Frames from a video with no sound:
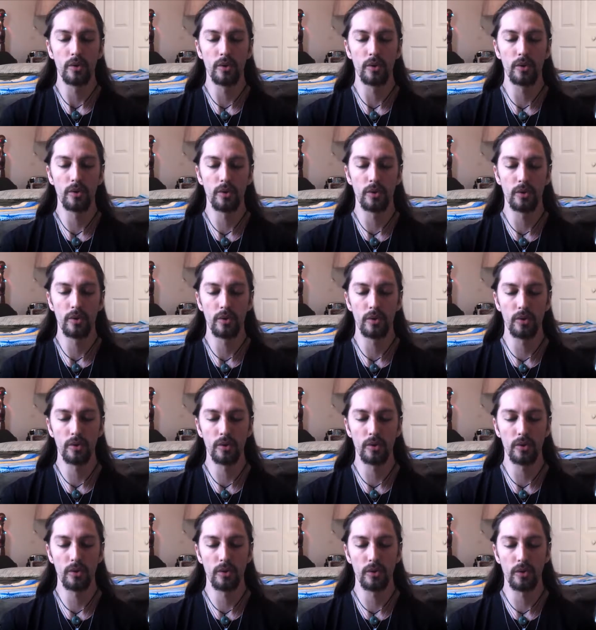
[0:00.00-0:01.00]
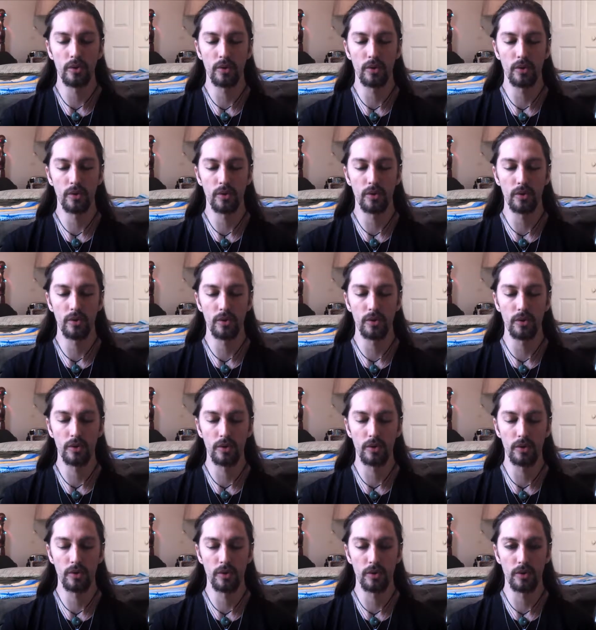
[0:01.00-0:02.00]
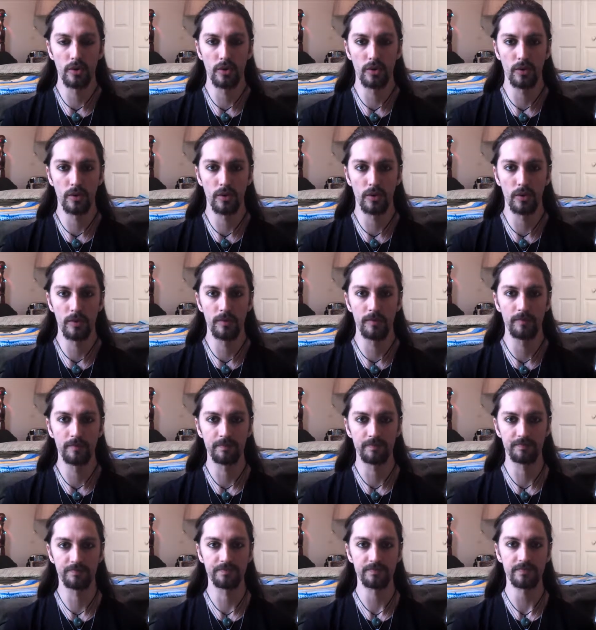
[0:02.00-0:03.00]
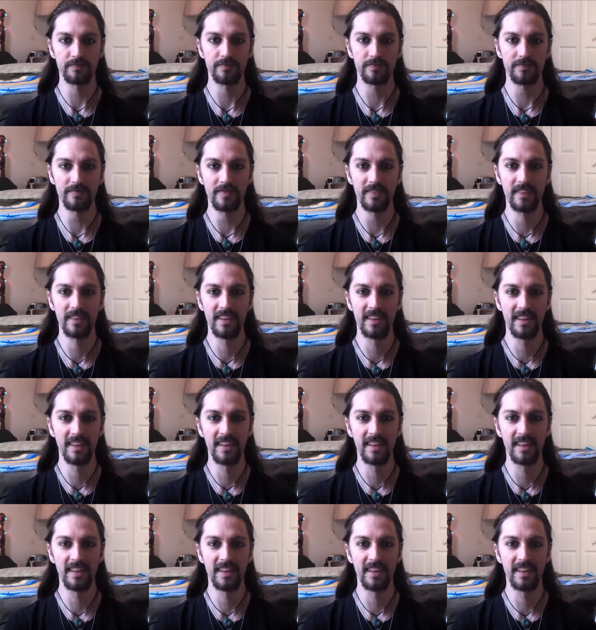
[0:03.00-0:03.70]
Nothing is said.